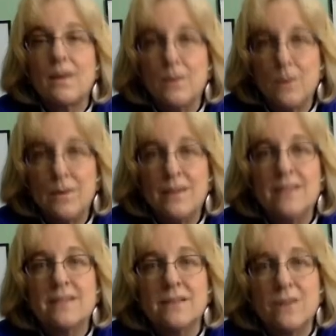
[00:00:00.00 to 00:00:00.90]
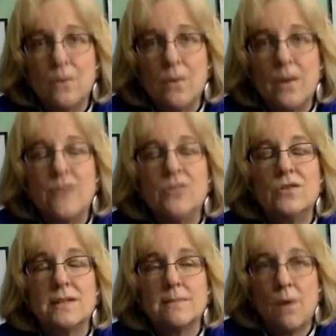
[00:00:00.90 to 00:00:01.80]
communion is a good way to
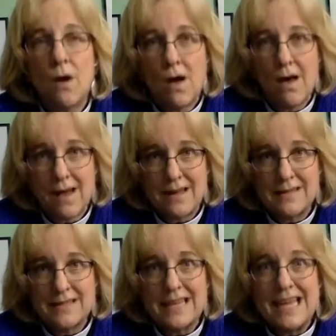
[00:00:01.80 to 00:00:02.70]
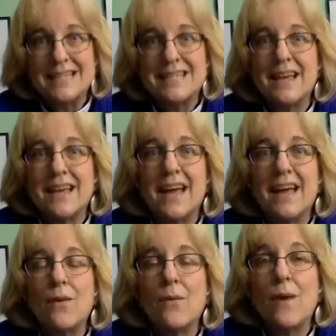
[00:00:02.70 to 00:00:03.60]
just pause and
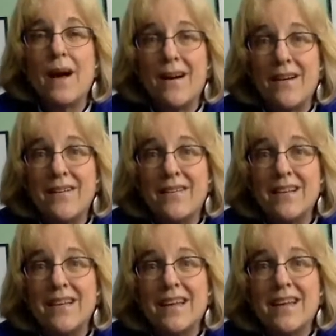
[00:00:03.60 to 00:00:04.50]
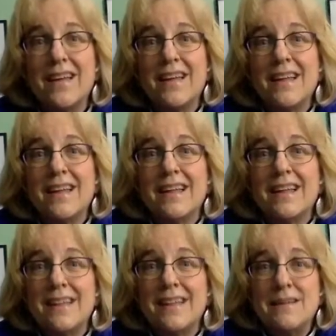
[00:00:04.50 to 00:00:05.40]
say, wow,
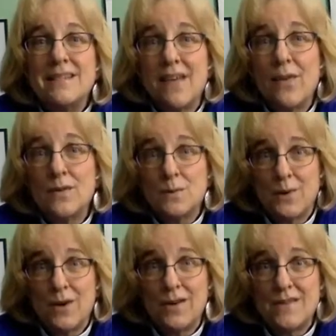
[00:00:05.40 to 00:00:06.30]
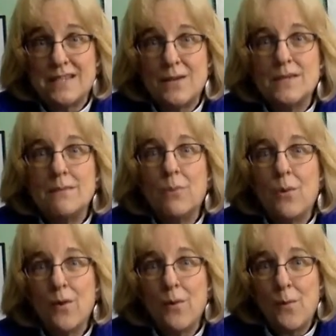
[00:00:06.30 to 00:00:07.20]
let me say those words, those
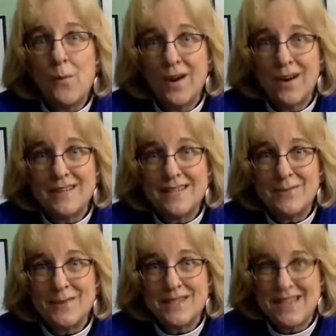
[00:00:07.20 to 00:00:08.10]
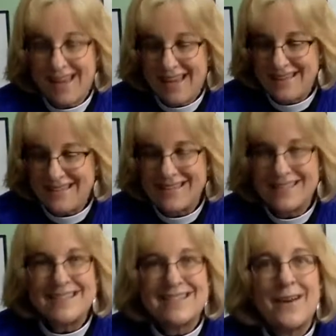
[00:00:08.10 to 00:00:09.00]
important words that were said.
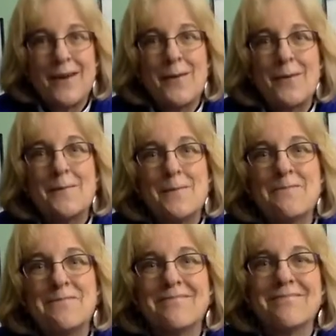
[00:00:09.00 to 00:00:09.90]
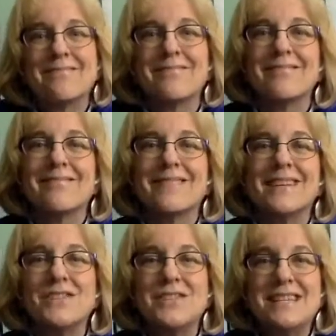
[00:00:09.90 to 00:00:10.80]
So
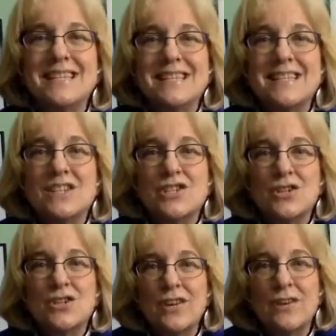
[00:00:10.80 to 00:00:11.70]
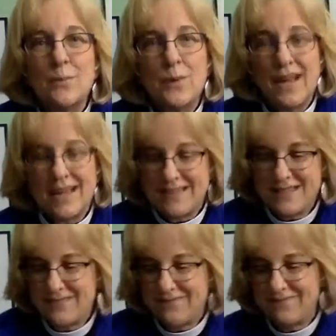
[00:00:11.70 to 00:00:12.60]
Jesus took the bread